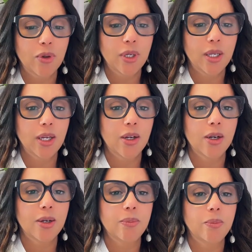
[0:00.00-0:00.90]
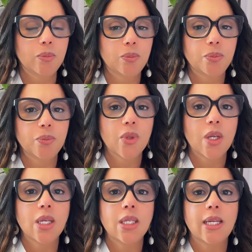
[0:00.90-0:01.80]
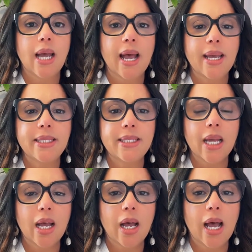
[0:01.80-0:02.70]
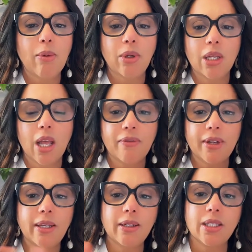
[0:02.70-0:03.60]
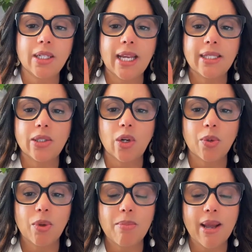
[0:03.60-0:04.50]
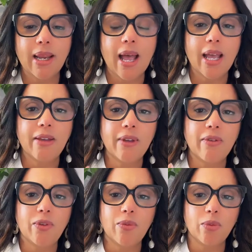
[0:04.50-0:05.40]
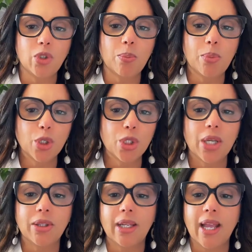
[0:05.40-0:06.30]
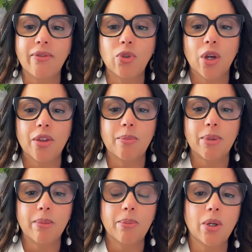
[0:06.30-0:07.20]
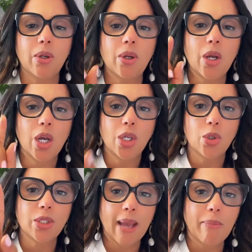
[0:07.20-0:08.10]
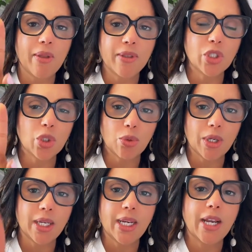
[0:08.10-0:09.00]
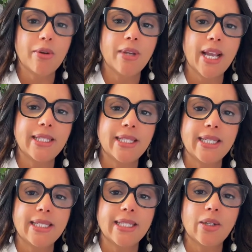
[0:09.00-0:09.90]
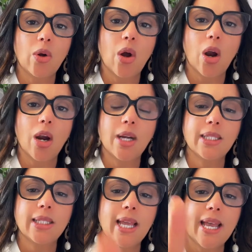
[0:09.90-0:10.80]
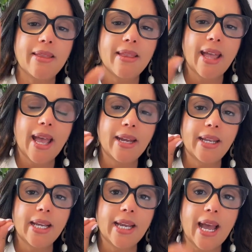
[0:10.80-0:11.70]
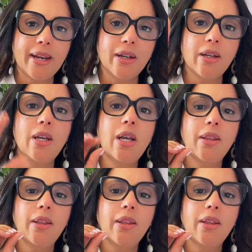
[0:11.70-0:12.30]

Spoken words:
you here. Guys, I would love it to get started with my live. To push out the live to other people, you tap on the screen. It creates these little hearts, and then it kind of